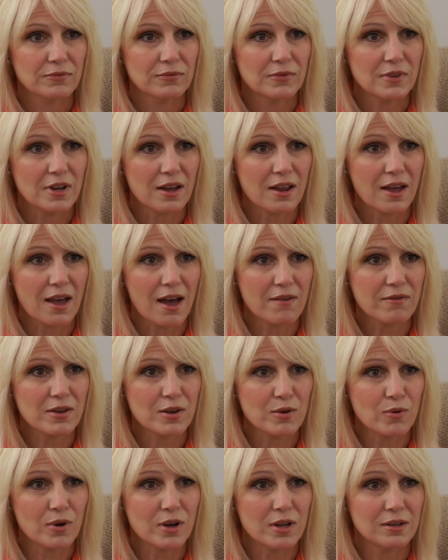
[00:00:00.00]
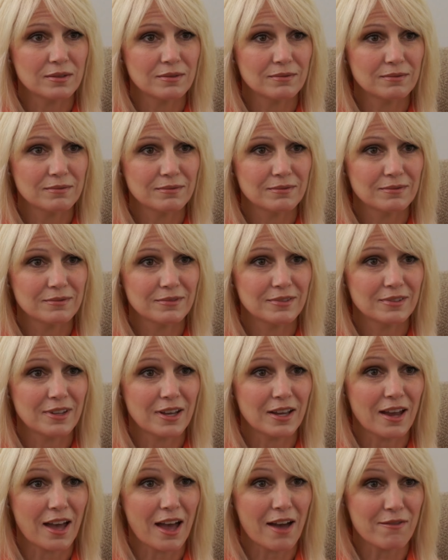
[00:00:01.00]
Not having one,
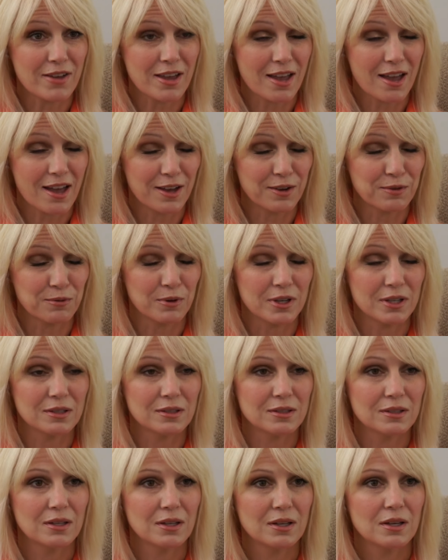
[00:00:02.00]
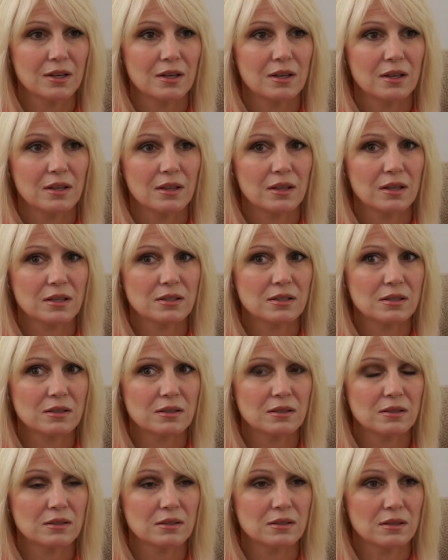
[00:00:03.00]
not having had one. That's
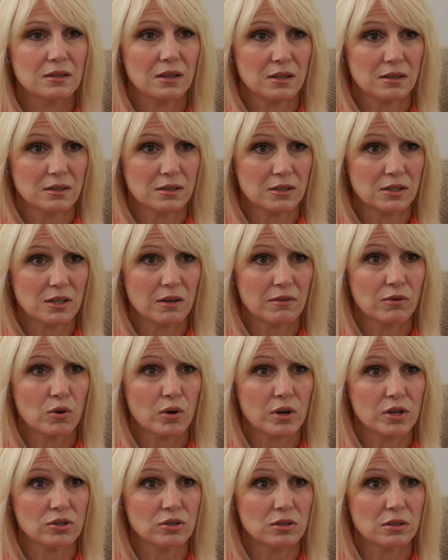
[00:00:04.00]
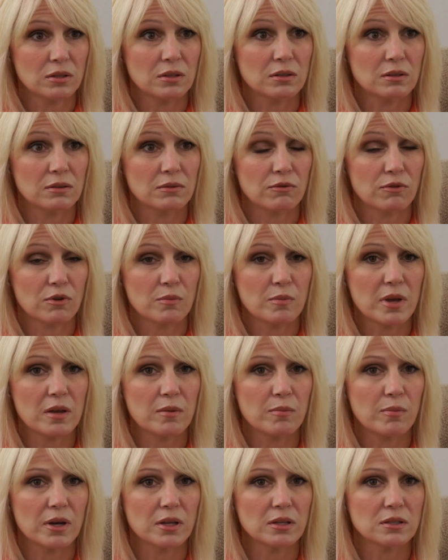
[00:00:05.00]
a tough question for me,
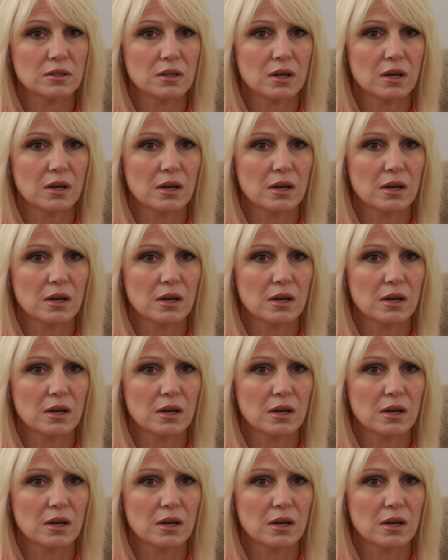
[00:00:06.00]
but,